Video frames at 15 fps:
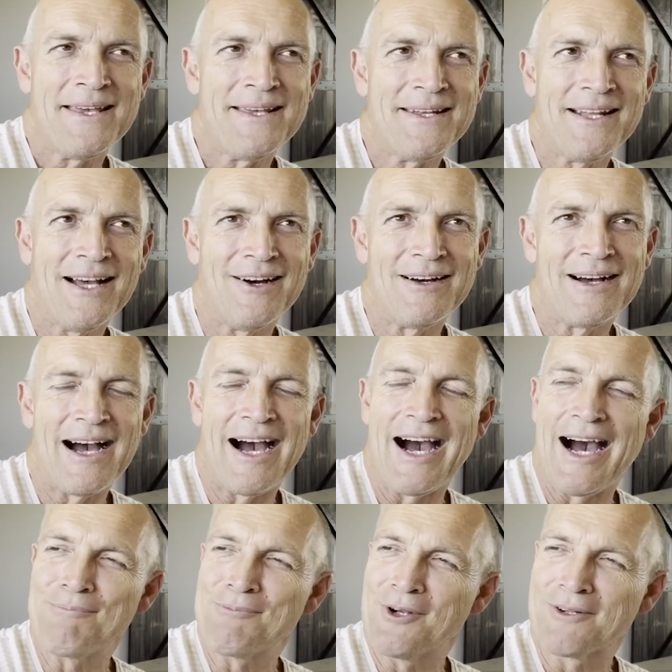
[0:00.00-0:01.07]
Now,
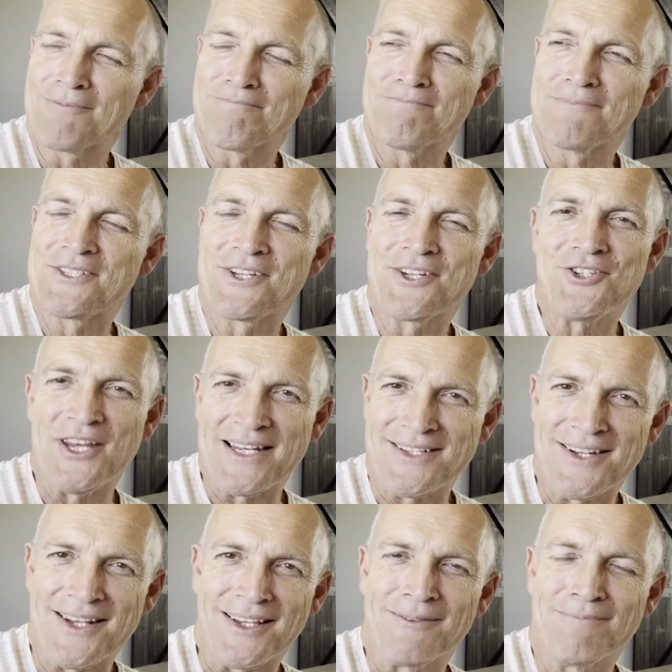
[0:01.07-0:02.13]
I'm not
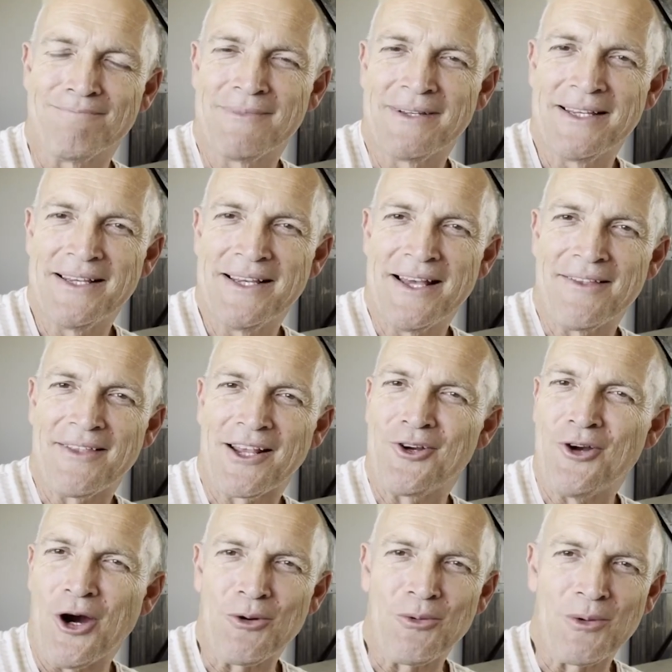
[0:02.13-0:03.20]
suggesting that
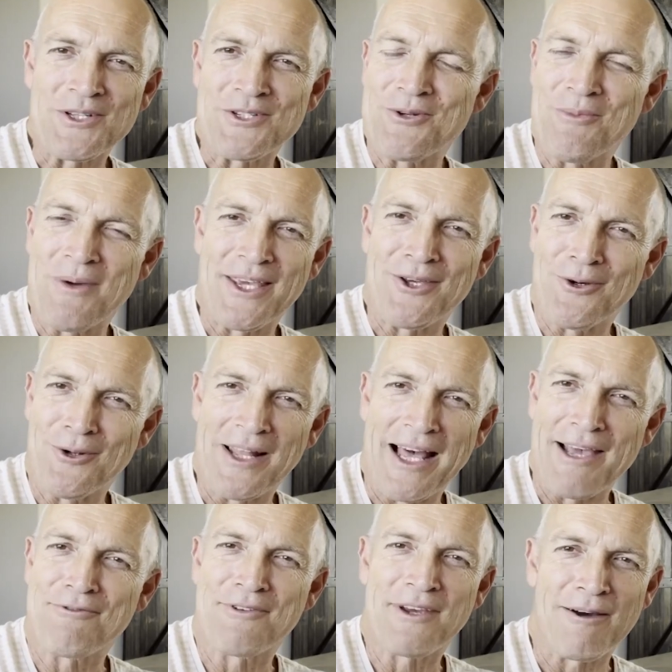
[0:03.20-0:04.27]
God wants to make your
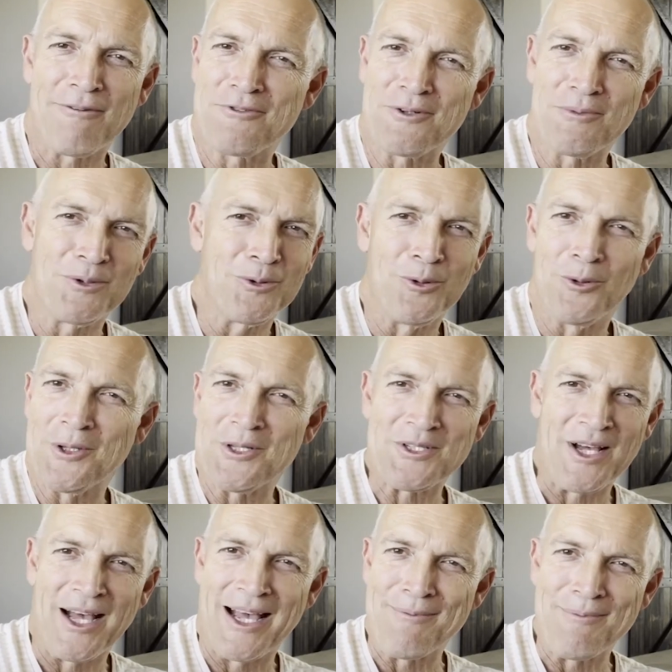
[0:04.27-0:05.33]
life comfortable all the
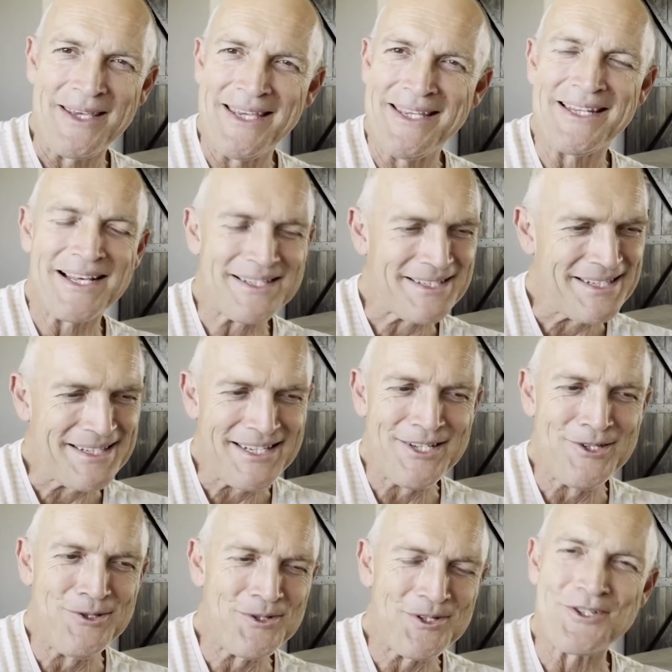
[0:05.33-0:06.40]
time. He doesn't. He
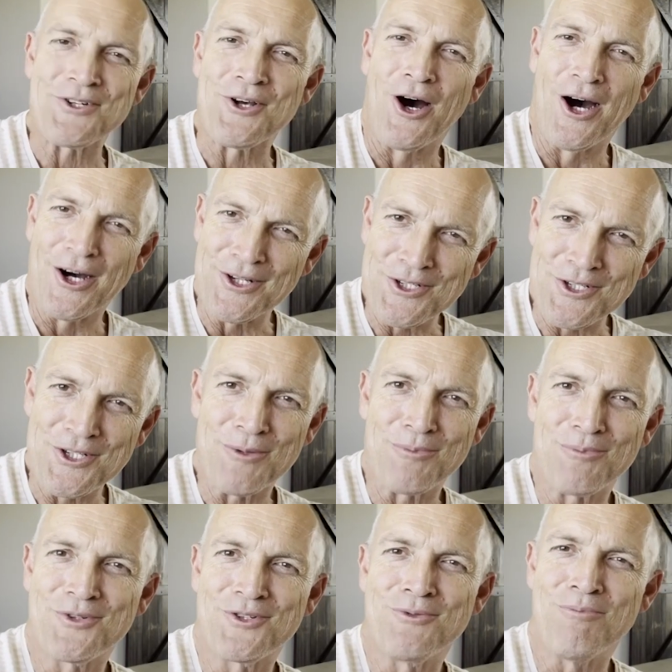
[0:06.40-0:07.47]
uses
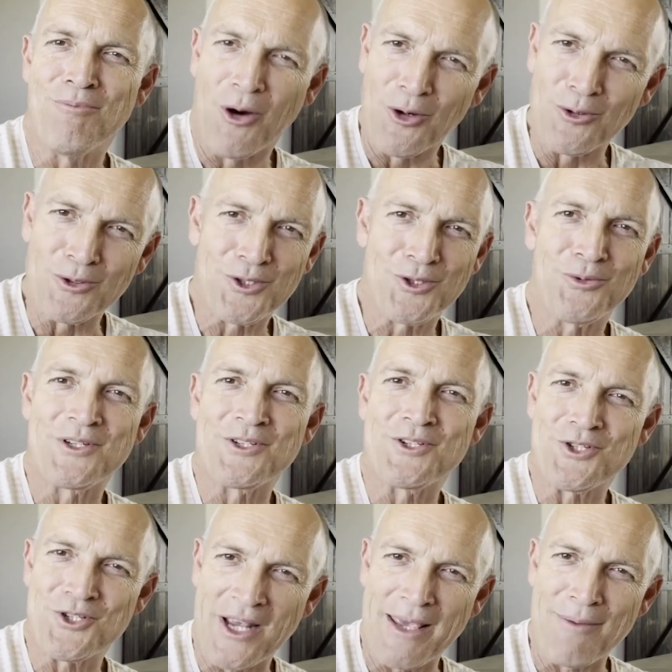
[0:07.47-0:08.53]
hardship to mold you and to
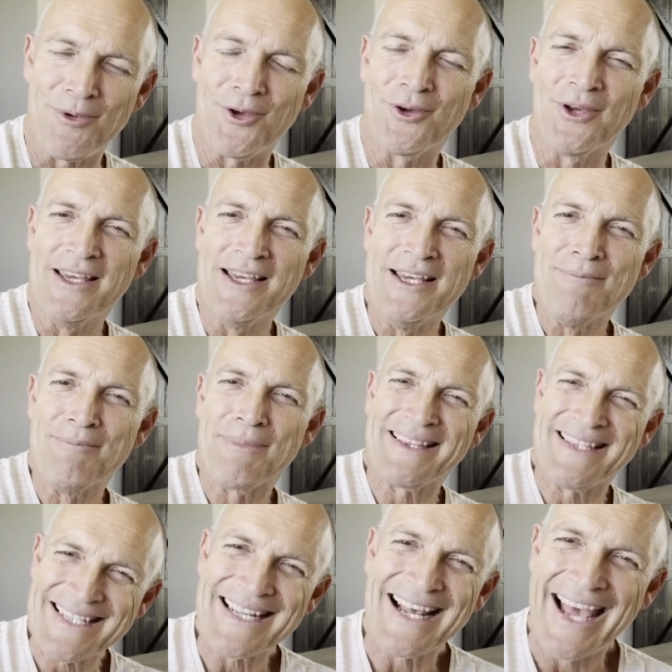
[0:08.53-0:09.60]
shape you. But
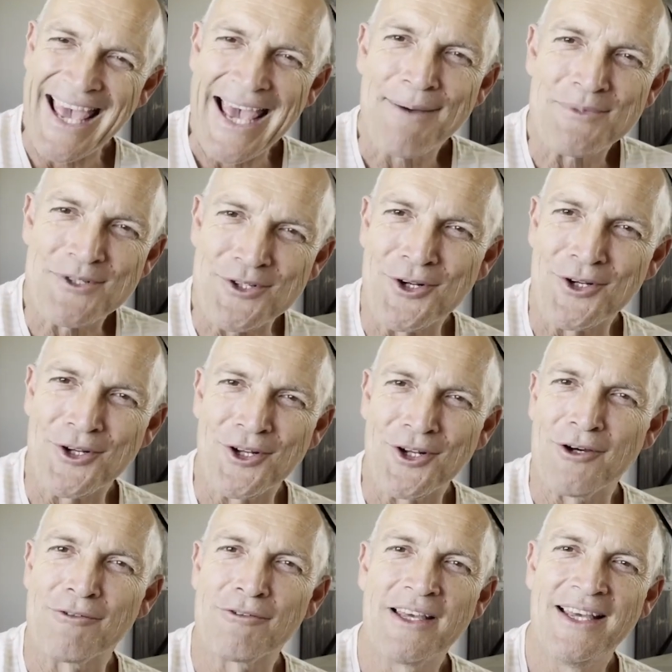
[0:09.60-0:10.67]
this I am certain
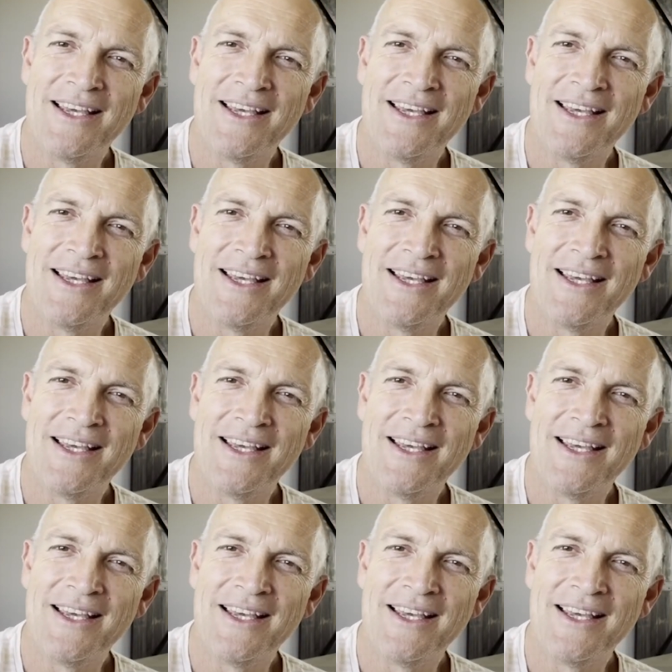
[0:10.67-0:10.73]
of.